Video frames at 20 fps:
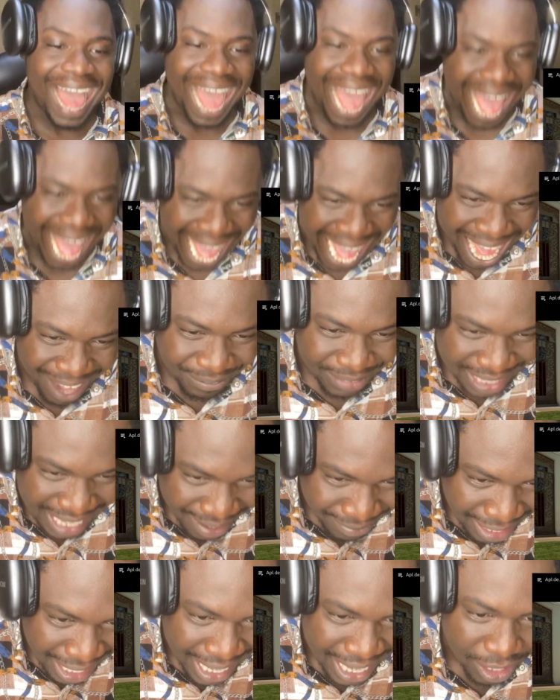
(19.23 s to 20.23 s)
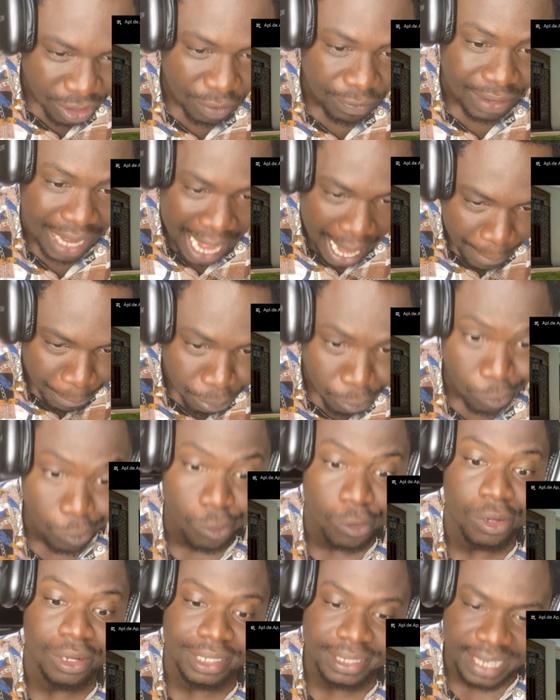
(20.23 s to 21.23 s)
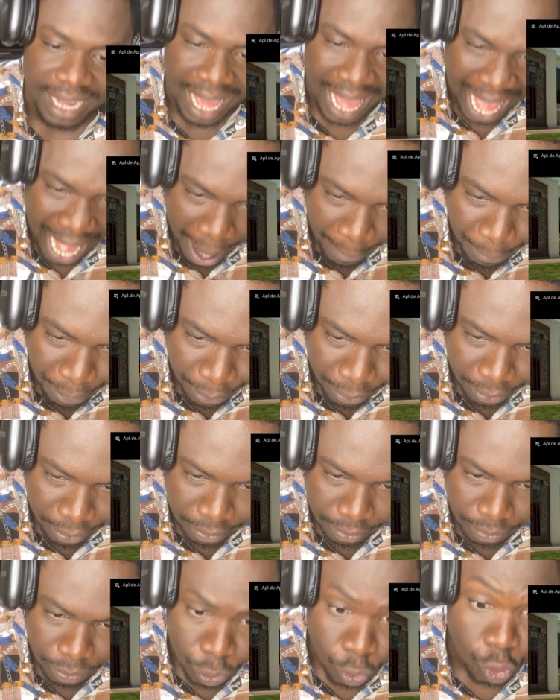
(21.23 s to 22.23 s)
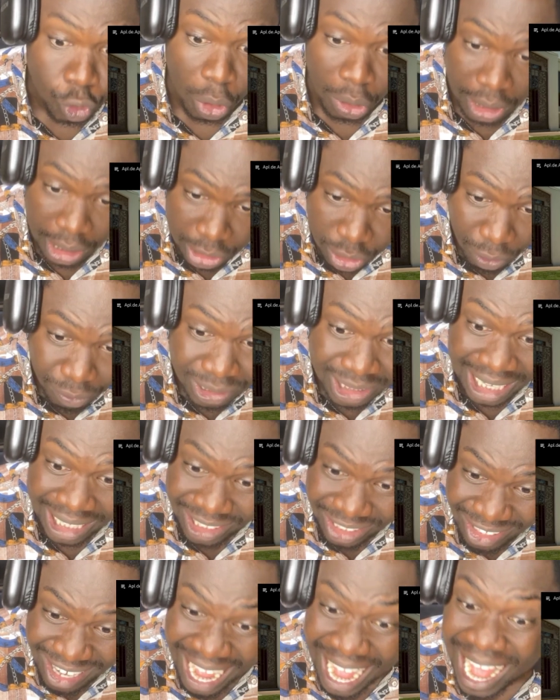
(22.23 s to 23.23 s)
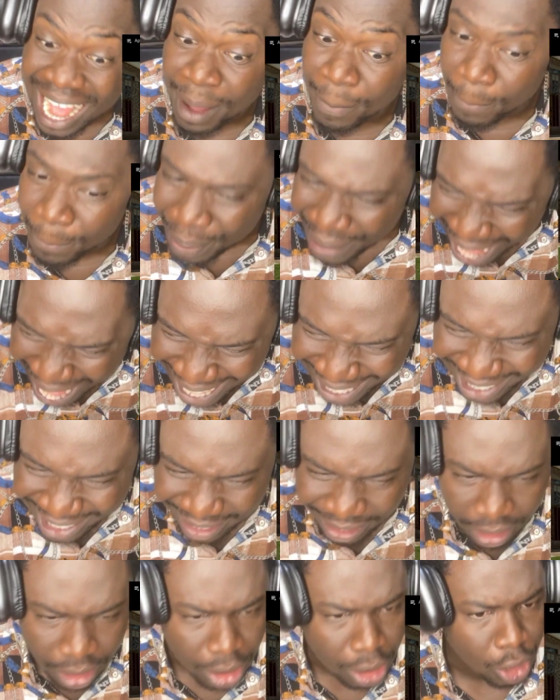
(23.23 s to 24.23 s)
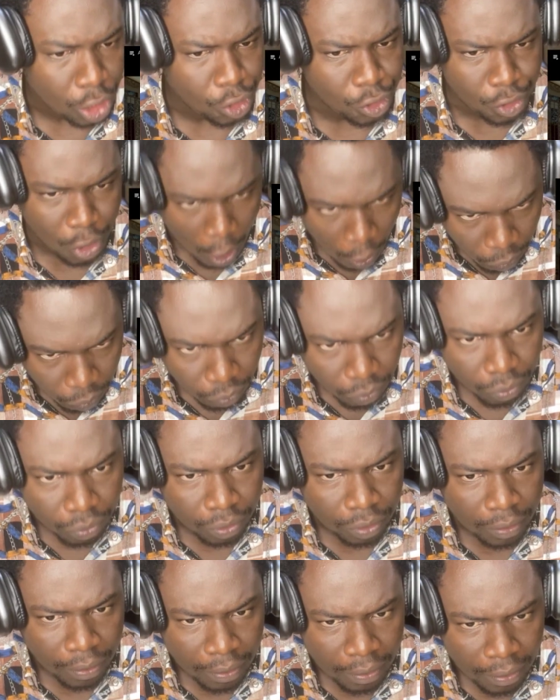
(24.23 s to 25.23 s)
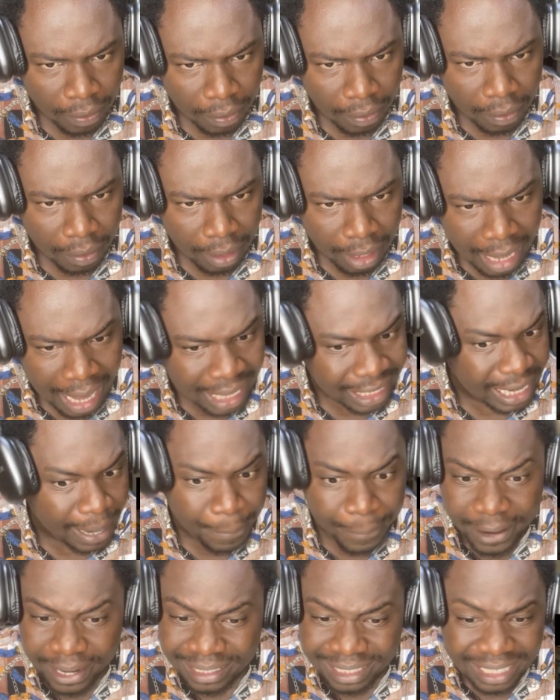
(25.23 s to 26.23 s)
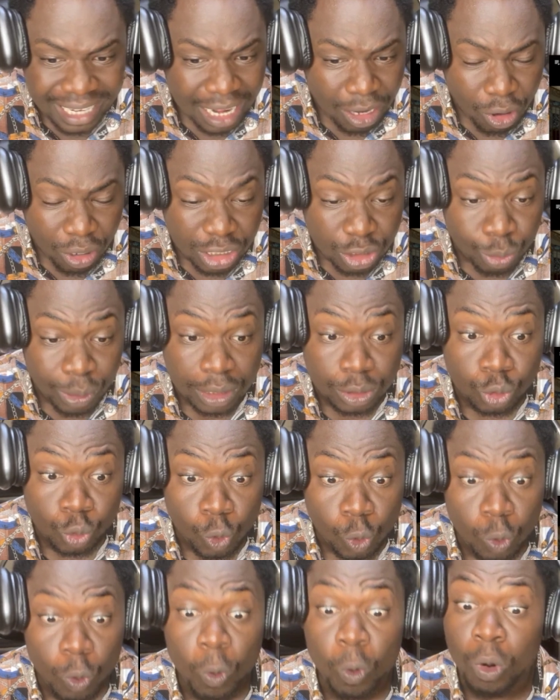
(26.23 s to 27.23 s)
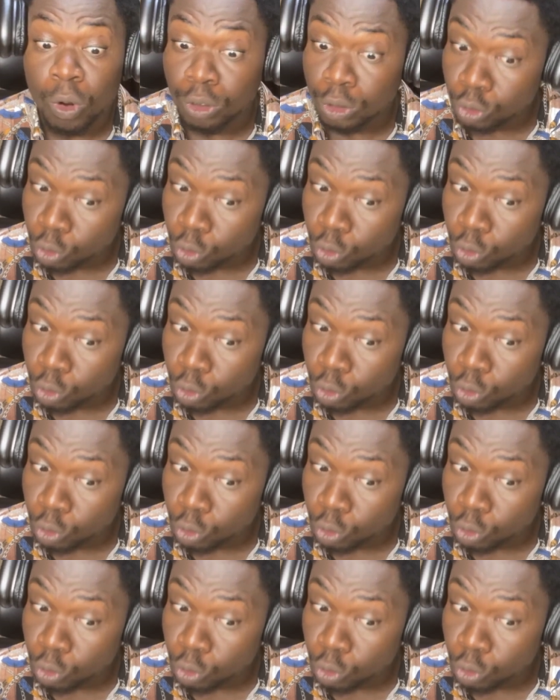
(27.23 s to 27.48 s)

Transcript: I have never heard of Apple, the app. Talk less of Sandra Park. No. And they apparently they call this one too